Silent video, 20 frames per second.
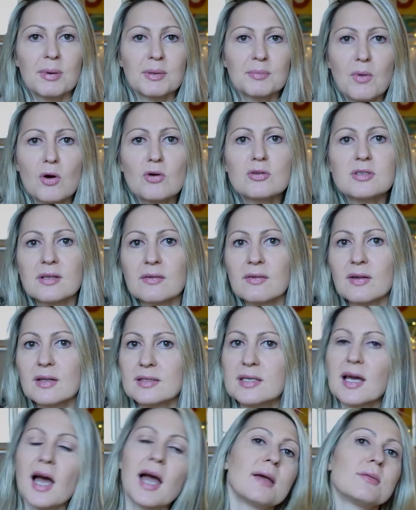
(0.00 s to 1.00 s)
but most of the
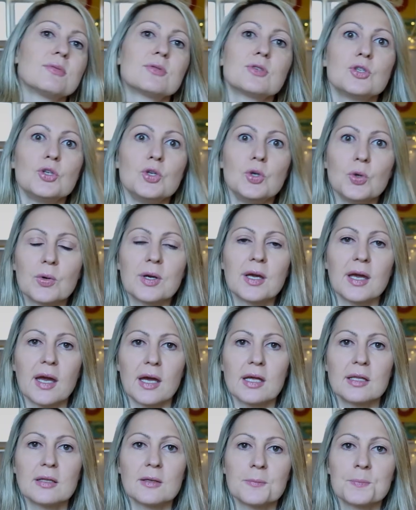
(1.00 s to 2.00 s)
times you
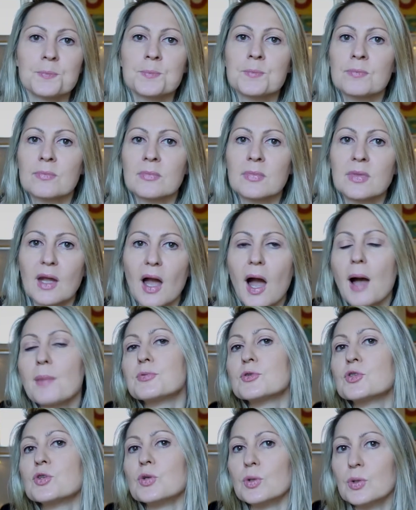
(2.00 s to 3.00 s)
can
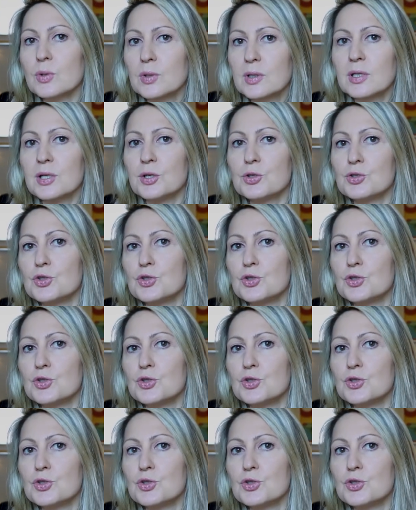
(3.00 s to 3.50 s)
absolutely